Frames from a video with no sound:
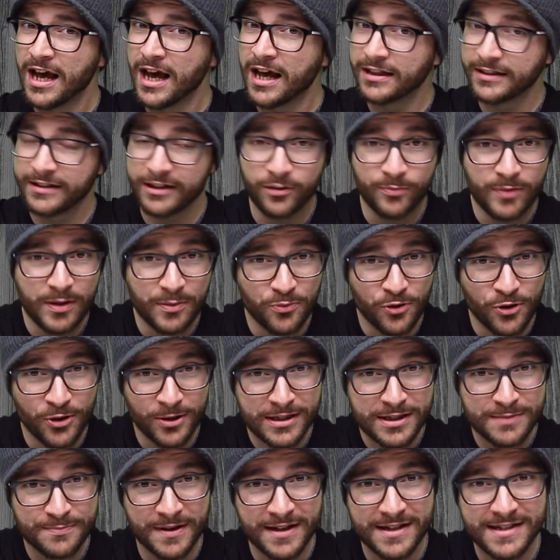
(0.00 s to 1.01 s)
a little bit more
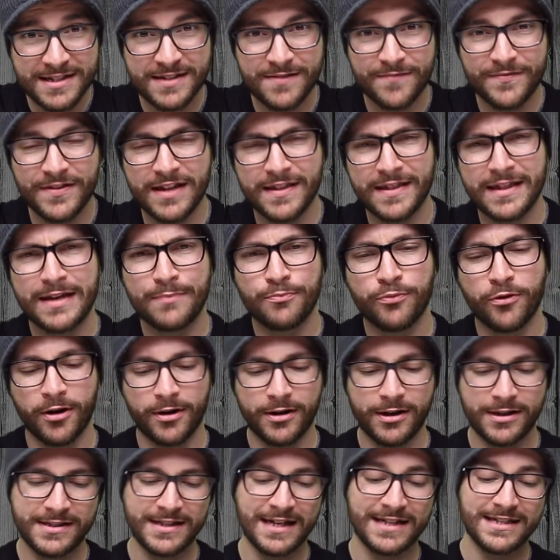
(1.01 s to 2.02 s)
expensive than the
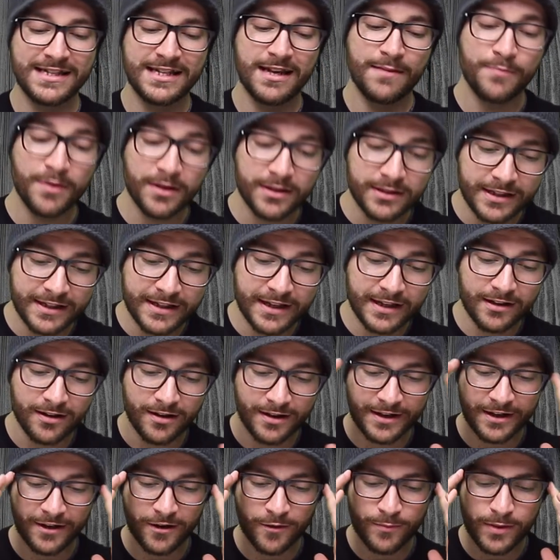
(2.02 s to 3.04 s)
products I typically get
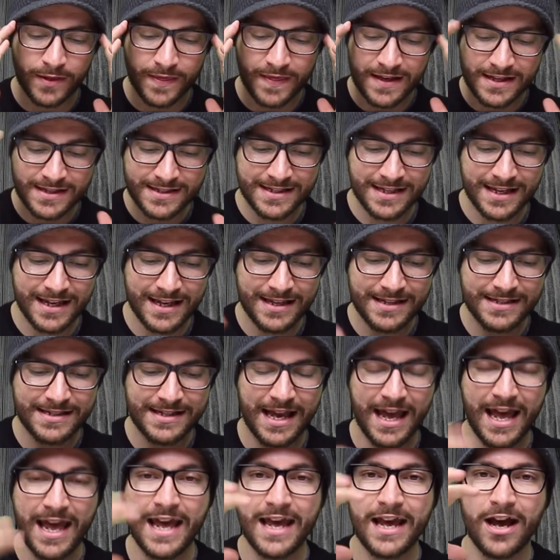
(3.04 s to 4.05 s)
on here, but this is
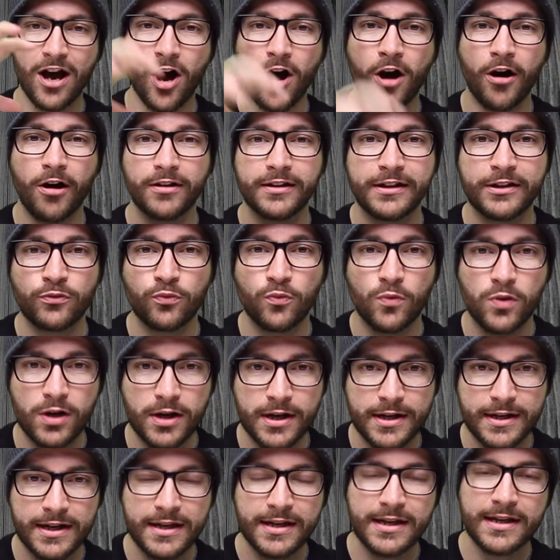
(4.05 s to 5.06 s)
a
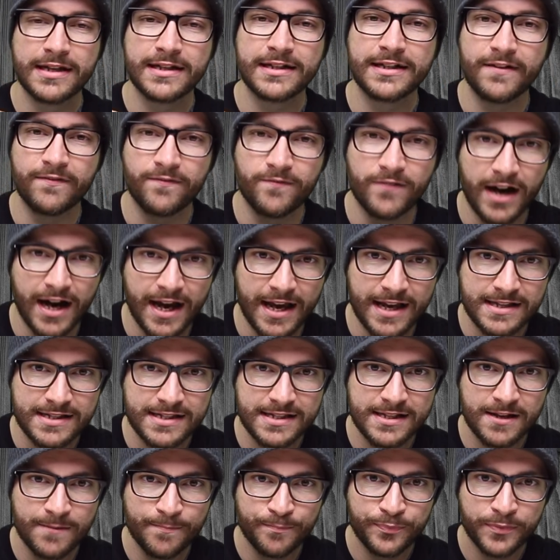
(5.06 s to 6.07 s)
all-in-one
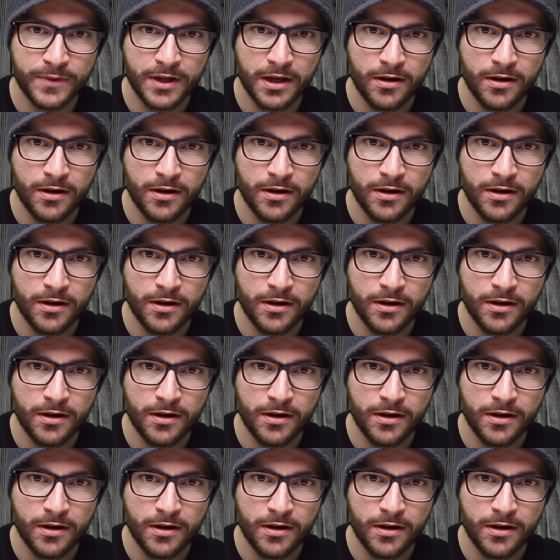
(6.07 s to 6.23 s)
device